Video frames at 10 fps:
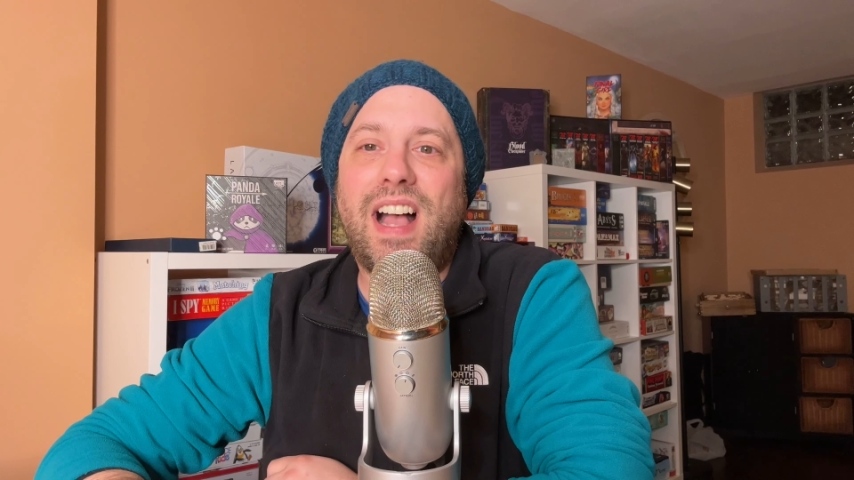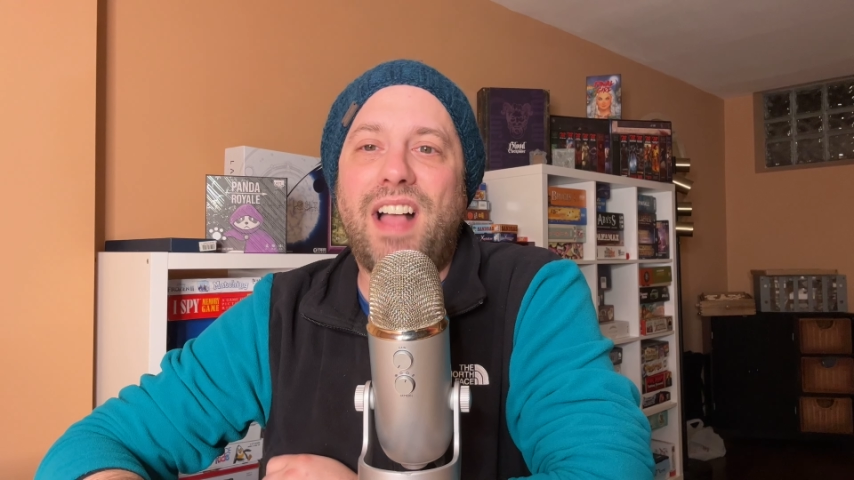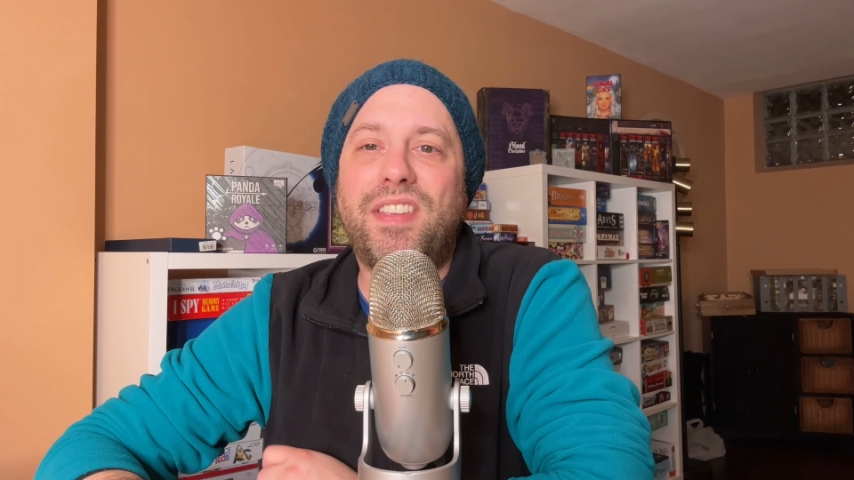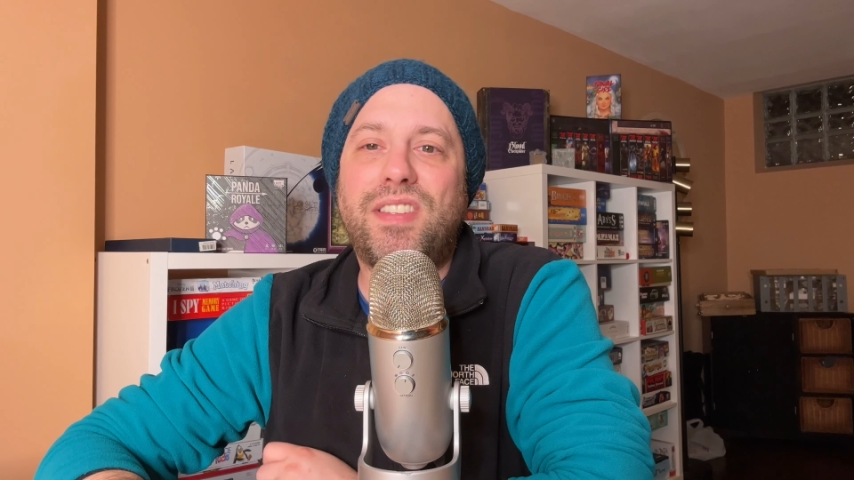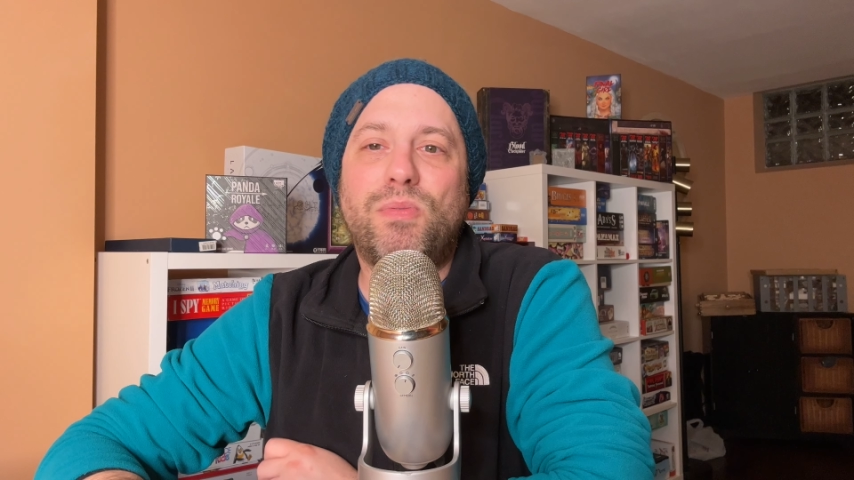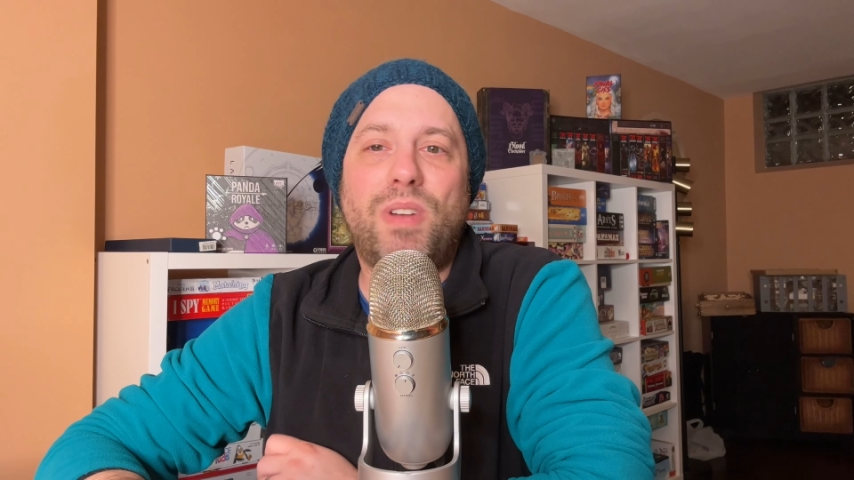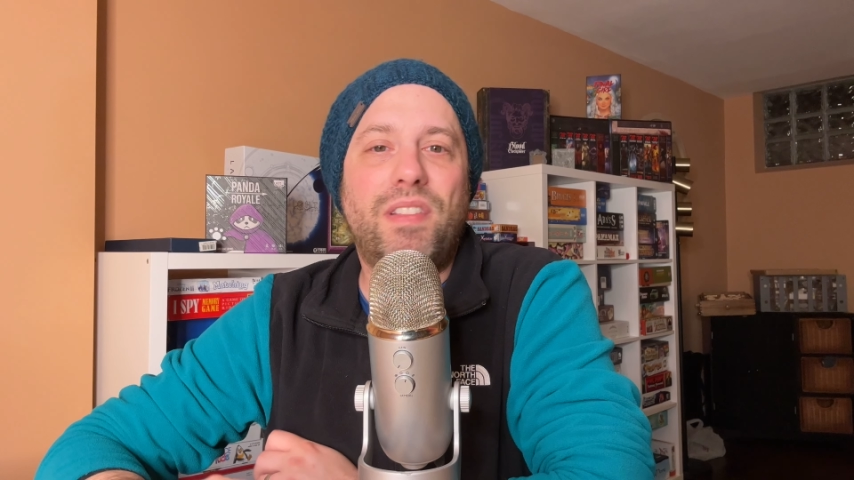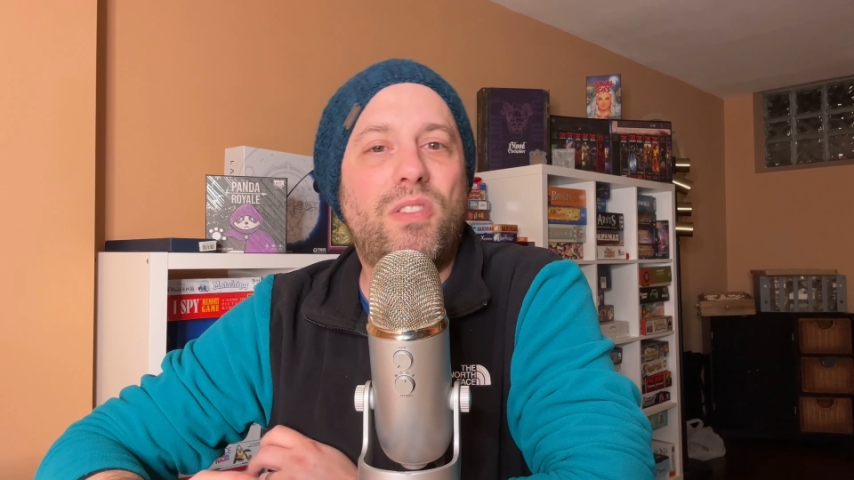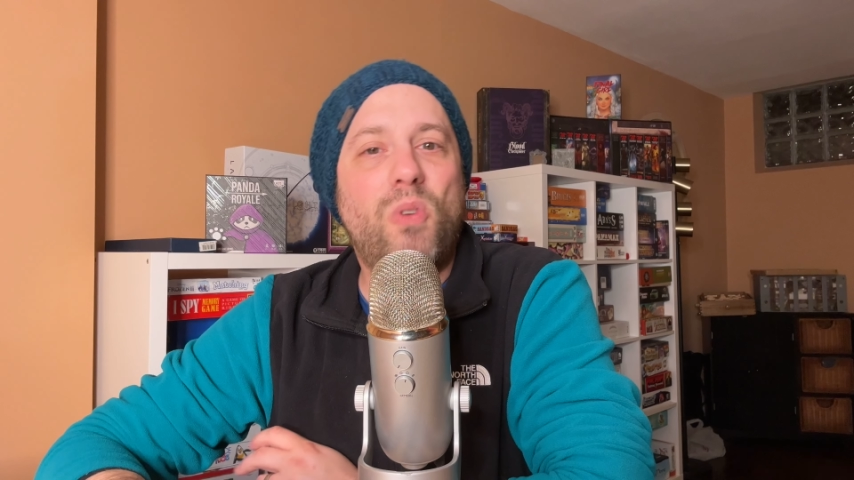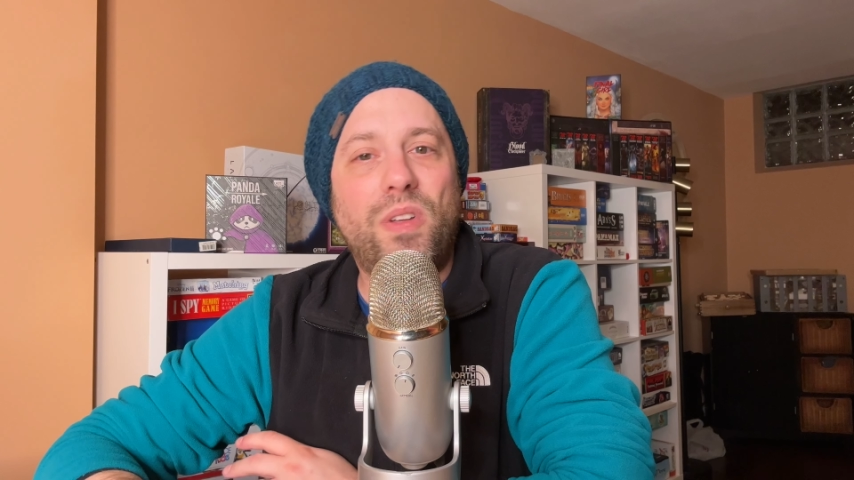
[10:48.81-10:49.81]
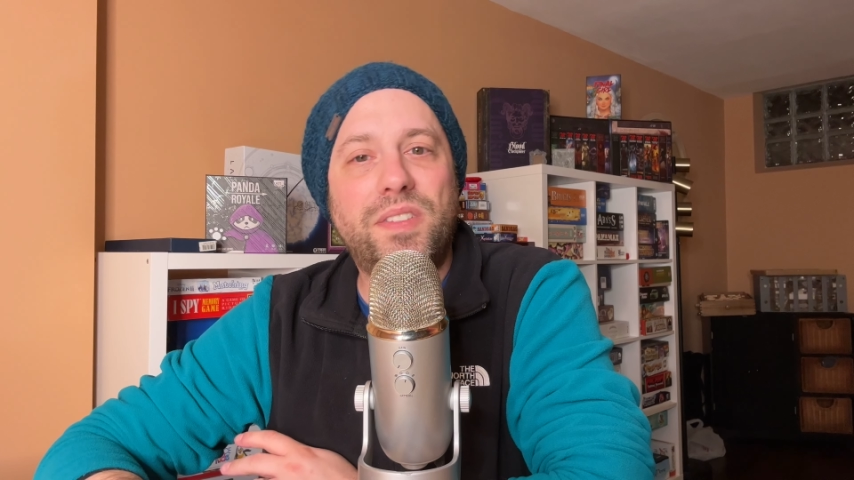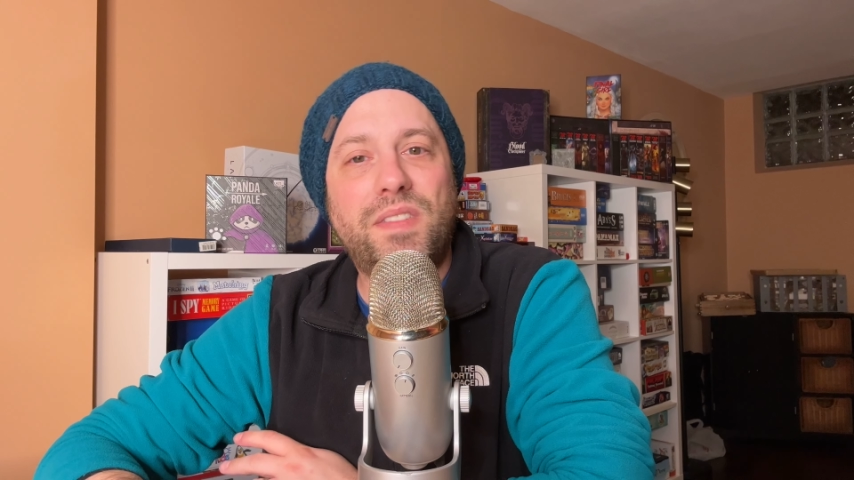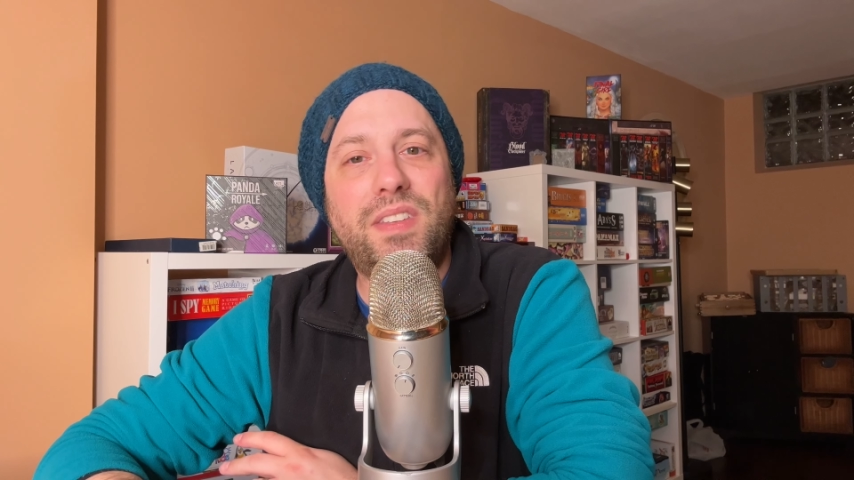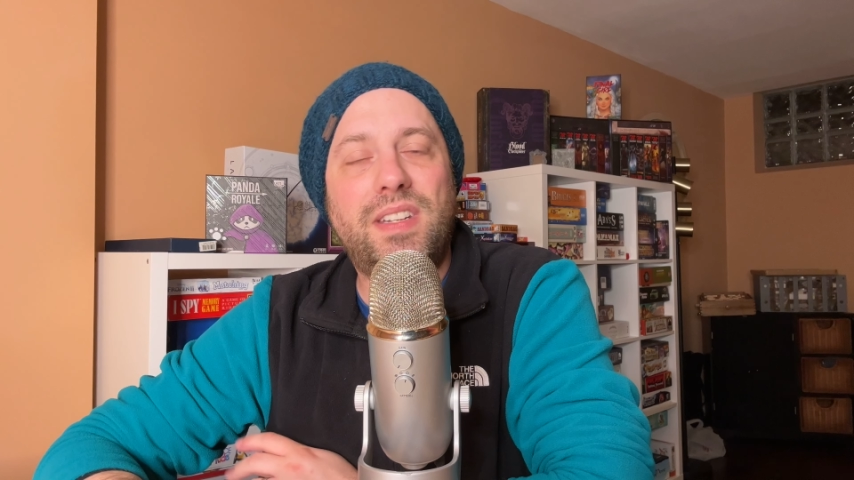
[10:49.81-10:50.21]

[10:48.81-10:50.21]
This is one of the goals of the